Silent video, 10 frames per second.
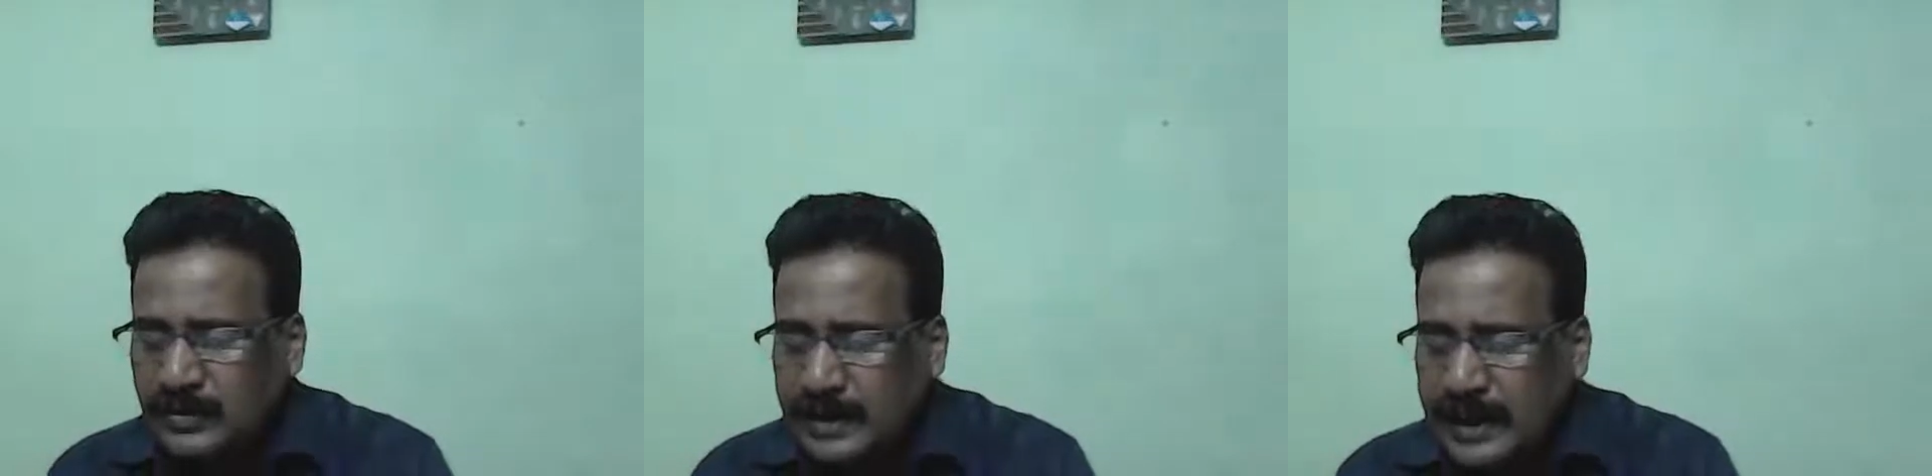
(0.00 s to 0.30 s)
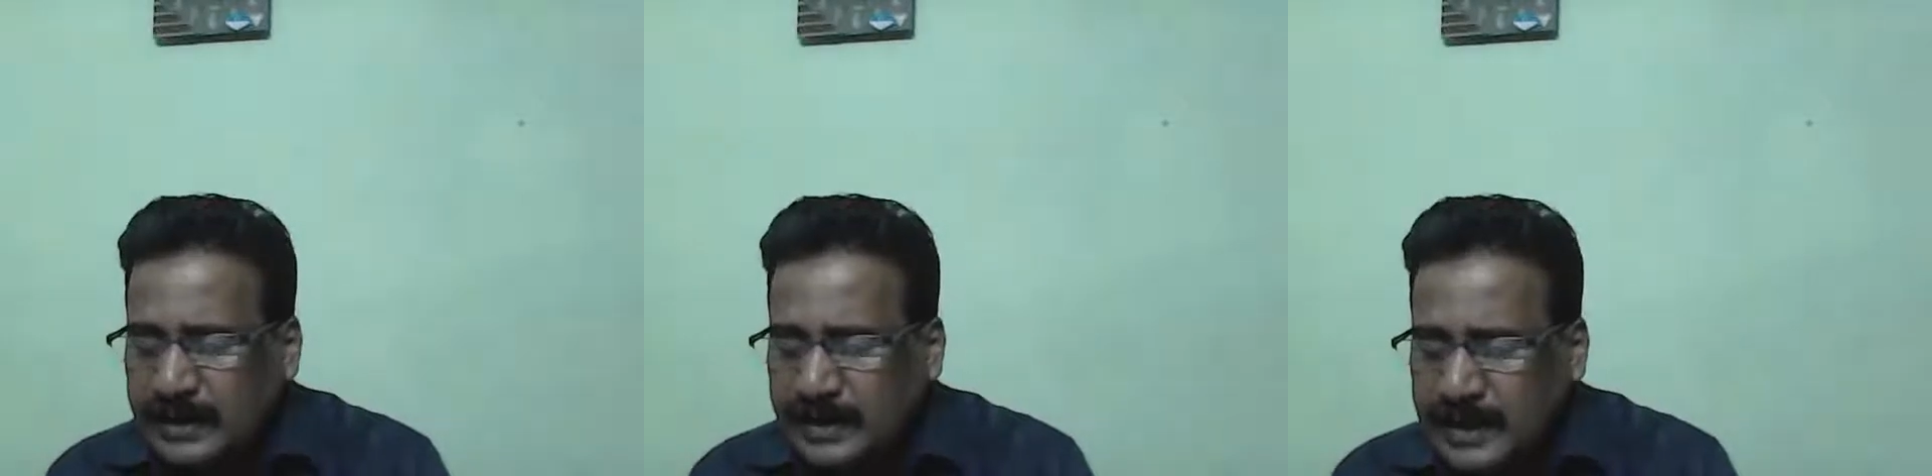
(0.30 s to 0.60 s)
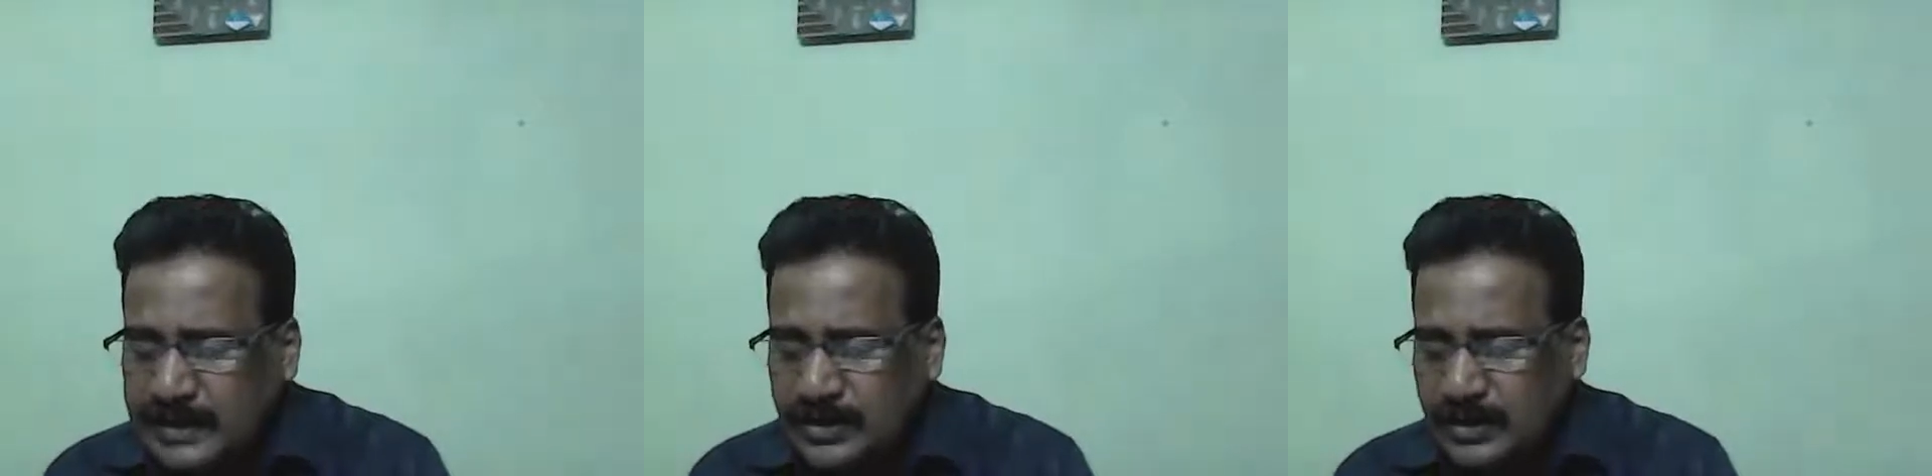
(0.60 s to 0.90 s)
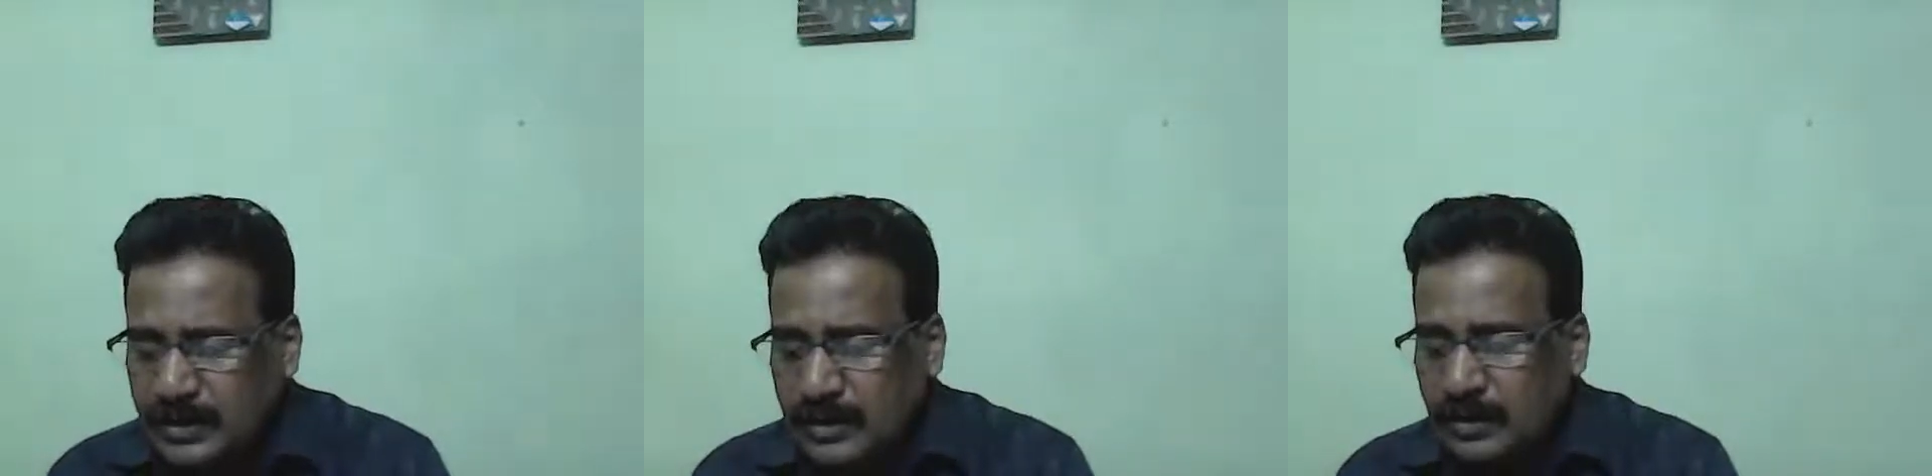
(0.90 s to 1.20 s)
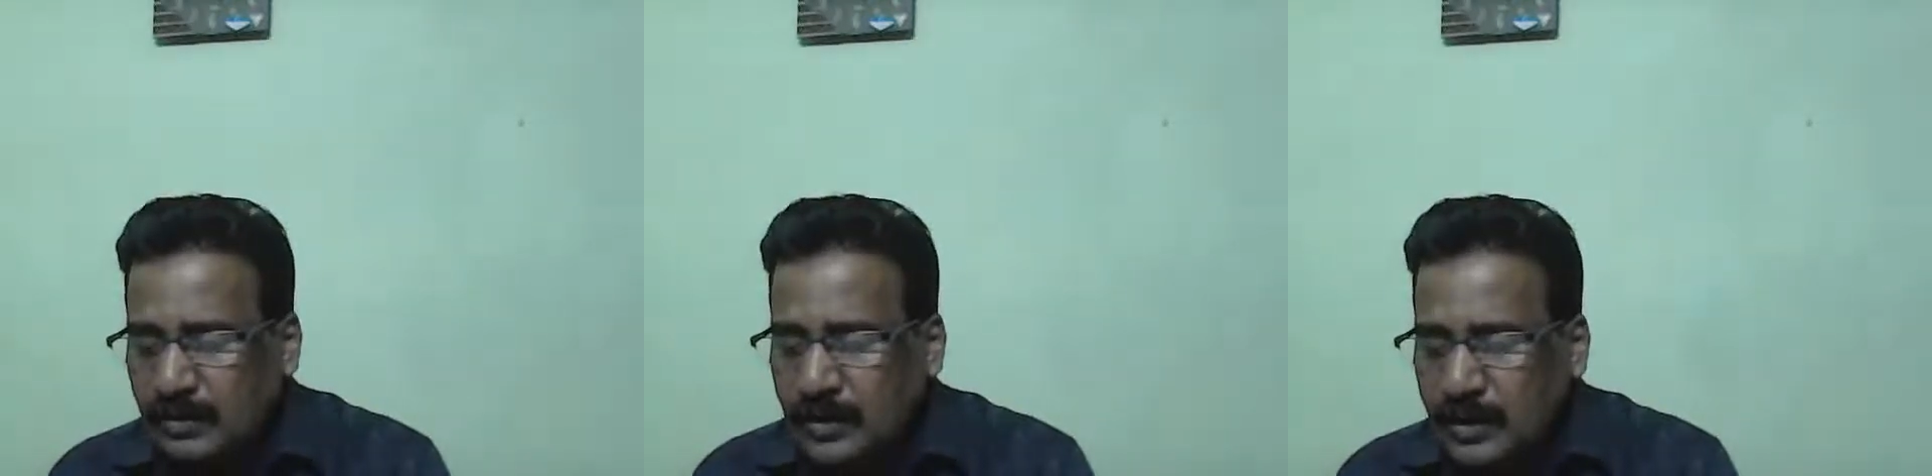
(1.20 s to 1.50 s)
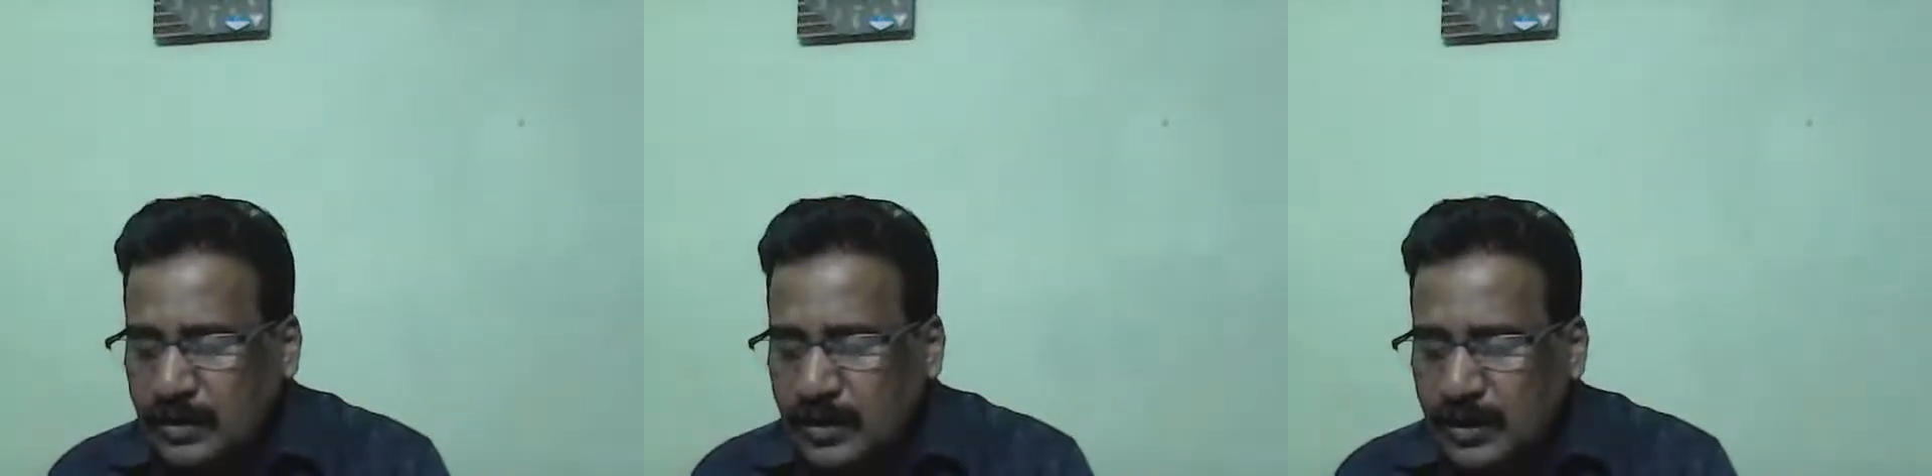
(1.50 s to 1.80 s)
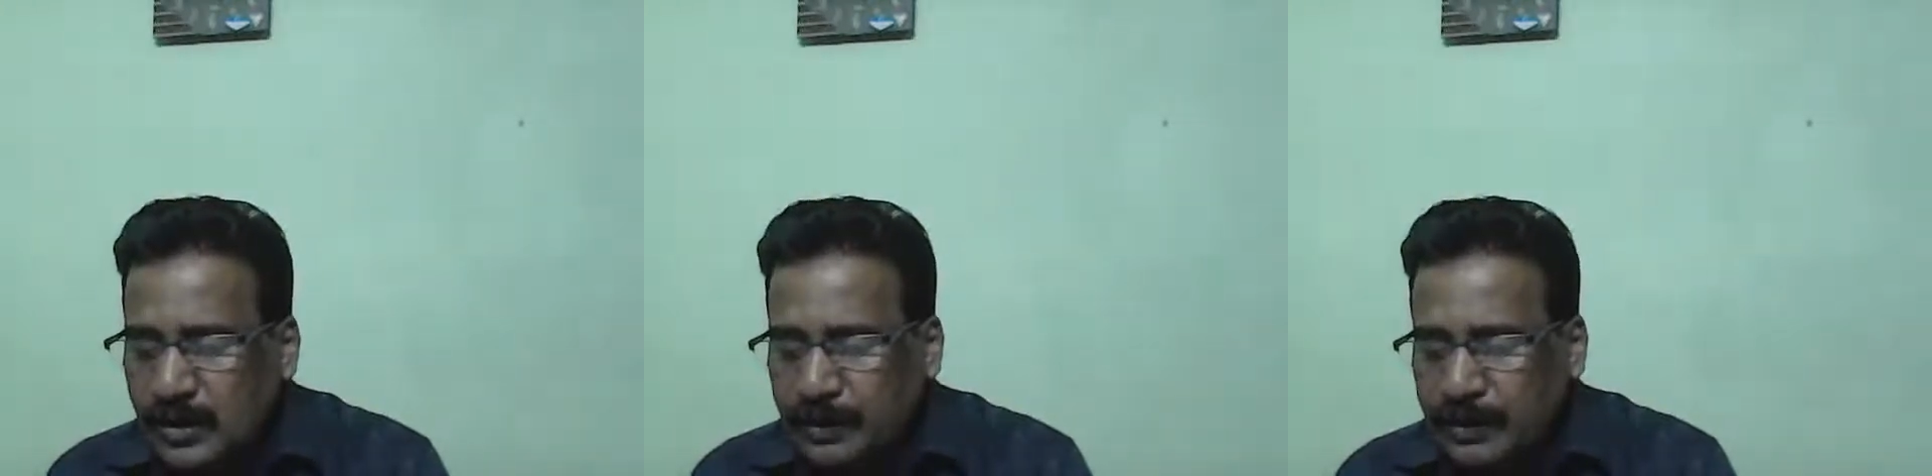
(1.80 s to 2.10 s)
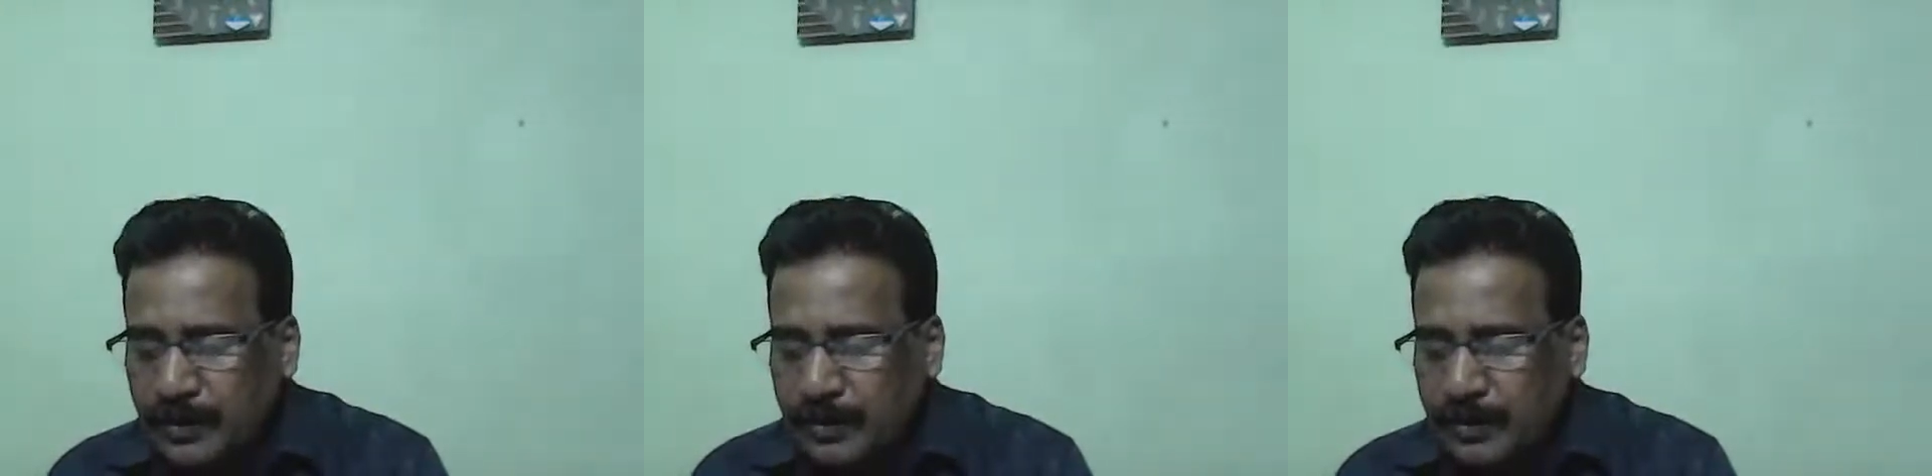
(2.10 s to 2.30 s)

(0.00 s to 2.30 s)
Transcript: That is the order of